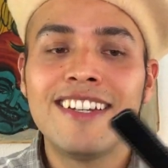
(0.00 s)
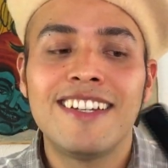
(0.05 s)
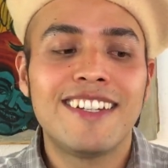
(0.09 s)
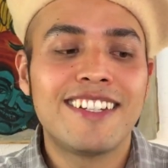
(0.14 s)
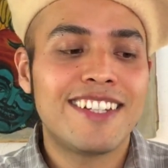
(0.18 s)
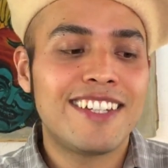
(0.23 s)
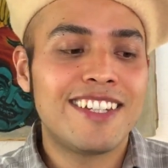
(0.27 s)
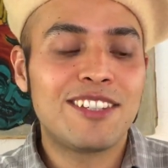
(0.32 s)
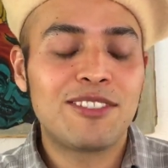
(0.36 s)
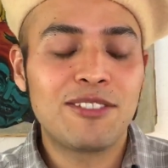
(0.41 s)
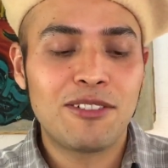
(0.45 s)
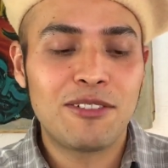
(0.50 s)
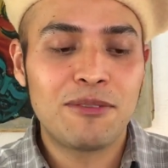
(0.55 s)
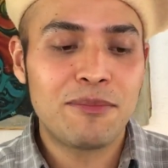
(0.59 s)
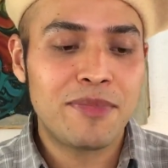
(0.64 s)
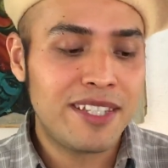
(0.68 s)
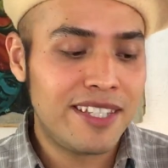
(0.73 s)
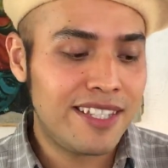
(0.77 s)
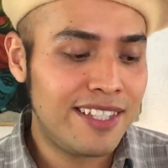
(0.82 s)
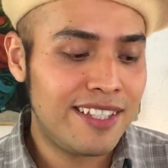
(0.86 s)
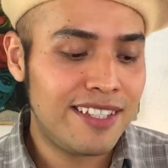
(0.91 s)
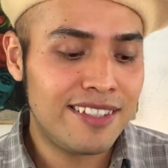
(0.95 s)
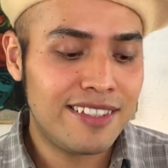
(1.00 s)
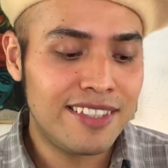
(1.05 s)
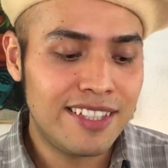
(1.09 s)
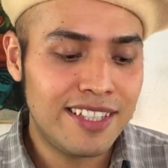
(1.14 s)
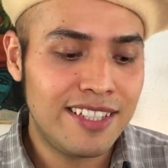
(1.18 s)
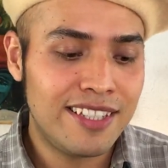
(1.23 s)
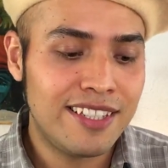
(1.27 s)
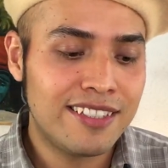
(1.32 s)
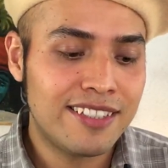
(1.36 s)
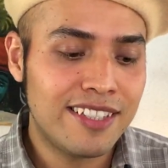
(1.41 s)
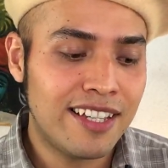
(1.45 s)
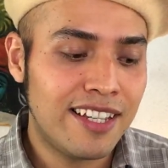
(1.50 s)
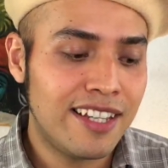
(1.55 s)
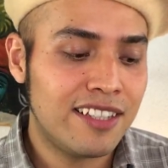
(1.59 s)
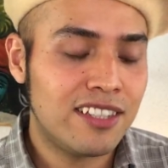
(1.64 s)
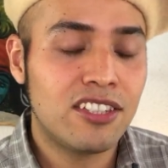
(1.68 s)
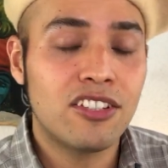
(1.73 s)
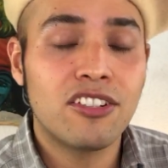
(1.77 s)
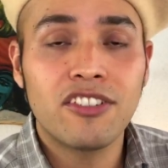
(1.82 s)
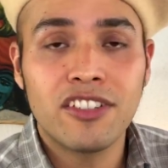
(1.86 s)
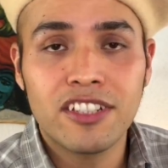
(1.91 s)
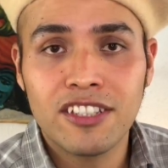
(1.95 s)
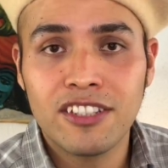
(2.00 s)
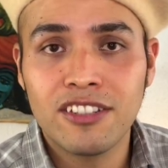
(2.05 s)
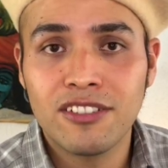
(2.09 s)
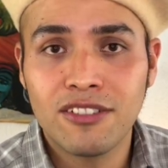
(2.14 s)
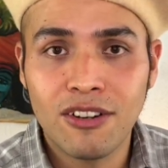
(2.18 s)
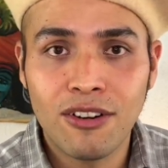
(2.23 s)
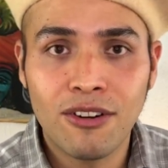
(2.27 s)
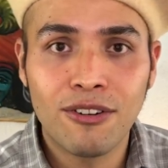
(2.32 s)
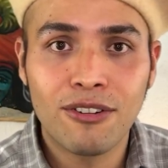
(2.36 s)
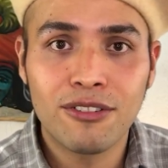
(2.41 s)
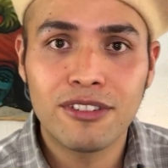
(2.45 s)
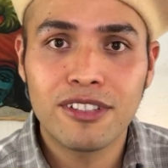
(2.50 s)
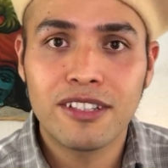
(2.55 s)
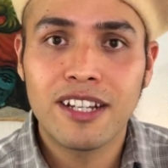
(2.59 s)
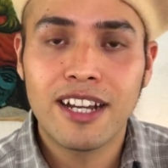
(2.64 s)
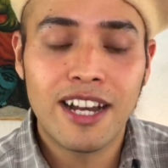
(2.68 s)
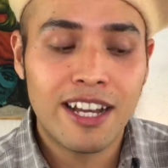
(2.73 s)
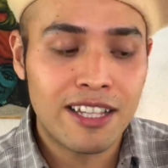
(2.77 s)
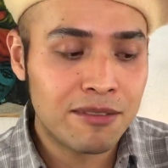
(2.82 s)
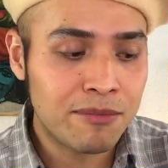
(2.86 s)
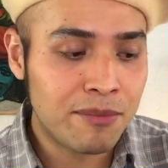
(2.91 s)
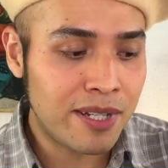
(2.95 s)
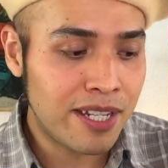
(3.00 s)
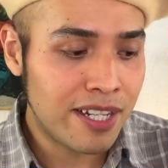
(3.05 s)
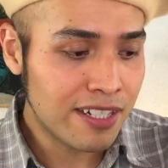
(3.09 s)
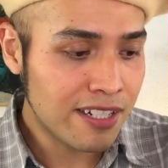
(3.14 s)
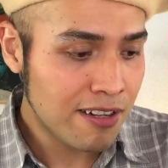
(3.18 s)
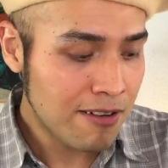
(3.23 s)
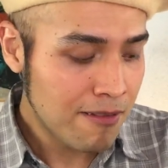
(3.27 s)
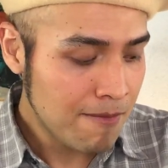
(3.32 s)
He told me it is a 30-year-old handbag,